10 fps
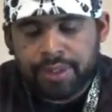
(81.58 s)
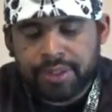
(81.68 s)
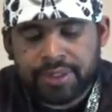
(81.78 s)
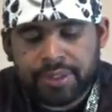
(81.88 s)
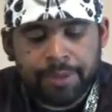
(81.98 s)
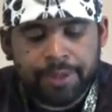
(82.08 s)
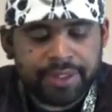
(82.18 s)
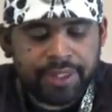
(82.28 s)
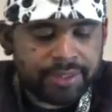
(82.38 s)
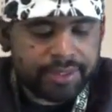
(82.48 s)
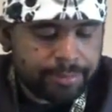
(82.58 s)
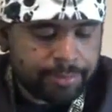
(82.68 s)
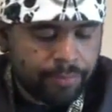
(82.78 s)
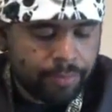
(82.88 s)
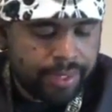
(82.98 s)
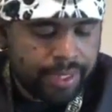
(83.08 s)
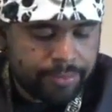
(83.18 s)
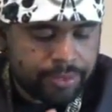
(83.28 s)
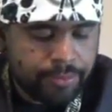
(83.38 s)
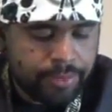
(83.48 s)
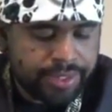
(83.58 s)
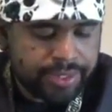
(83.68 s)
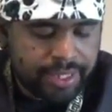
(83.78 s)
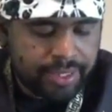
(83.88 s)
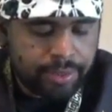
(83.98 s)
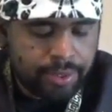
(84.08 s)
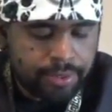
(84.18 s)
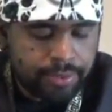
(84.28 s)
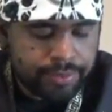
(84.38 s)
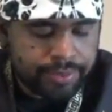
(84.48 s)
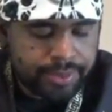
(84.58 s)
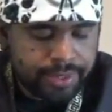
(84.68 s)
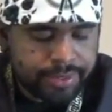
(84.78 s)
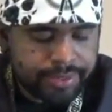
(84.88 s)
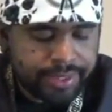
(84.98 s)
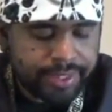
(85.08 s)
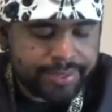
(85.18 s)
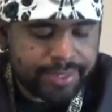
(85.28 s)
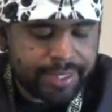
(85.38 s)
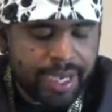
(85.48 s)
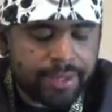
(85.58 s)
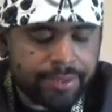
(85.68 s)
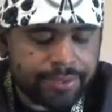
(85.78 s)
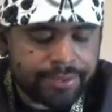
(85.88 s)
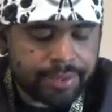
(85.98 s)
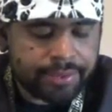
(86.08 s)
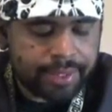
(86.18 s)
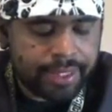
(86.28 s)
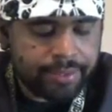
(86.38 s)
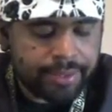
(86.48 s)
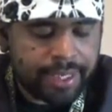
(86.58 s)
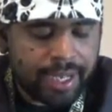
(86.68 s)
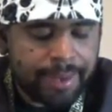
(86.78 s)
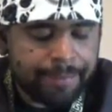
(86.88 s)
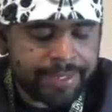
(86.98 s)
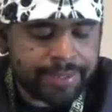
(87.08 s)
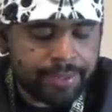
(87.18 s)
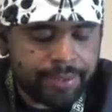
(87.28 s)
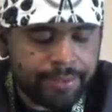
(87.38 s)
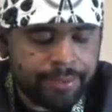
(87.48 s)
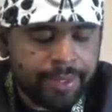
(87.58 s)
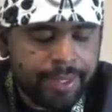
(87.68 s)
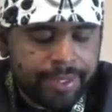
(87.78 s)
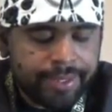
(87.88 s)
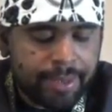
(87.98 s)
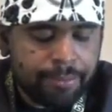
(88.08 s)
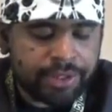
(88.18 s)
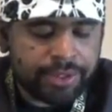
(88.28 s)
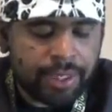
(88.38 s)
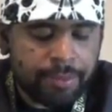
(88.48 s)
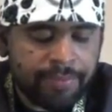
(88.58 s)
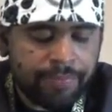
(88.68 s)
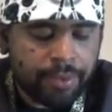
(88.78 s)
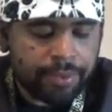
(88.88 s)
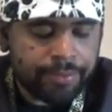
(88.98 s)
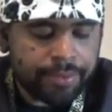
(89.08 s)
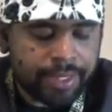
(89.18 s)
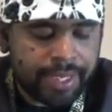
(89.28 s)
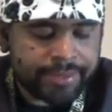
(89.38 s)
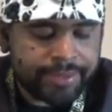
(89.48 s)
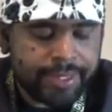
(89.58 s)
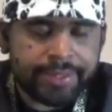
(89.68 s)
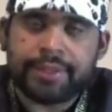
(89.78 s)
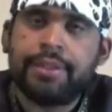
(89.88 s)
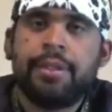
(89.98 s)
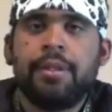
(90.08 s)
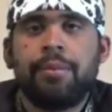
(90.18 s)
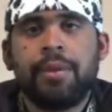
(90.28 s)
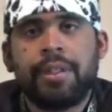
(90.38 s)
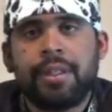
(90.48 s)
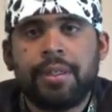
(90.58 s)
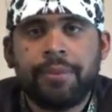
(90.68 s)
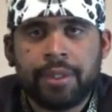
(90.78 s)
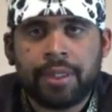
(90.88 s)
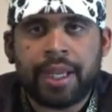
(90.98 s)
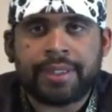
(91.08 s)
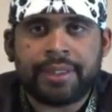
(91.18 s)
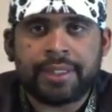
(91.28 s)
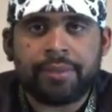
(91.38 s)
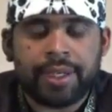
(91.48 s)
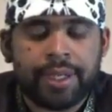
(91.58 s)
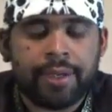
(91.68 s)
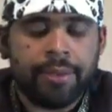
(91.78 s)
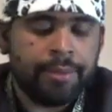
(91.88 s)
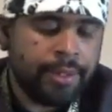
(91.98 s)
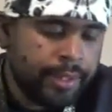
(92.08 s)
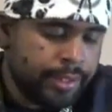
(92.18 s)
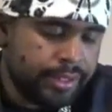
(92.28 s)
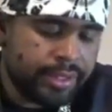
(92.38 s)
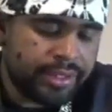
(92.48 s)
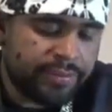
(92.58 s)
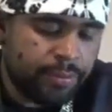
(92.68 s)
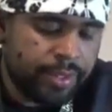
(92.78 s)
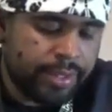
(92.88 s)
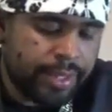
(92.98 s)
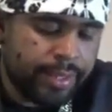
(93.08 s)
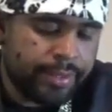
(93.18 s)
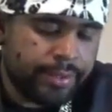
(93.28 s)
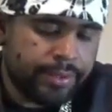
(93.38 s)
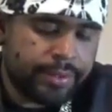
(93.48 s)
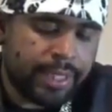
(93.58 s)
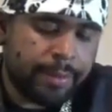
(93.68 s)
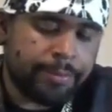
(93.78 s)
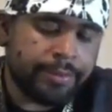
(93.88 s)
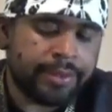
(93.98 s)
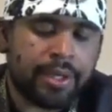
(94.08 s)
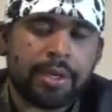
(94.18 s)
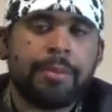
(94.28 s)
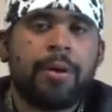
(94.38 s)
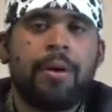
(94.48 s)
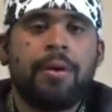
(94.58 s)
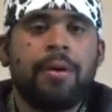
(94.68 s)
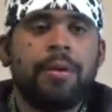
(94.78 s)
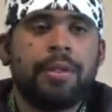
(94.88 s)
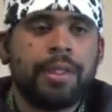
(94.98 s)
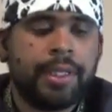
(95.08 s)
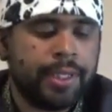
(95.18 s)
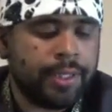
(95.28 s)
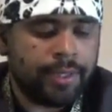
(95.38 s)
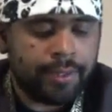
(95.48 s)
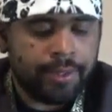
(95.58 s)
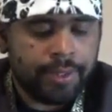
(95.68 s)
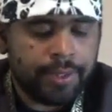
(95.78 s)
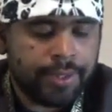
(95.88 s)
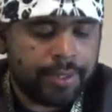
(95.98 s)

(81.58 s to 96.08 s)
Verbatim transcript: Alright, this is the book of Genesis, chapter 49, verse 1. And Jacob called unto his sons and said, Gather yourselves together, that I may tell you that which shall befall you in the last days. We're in the last days right now. Genesis 49 chapter is talking about all the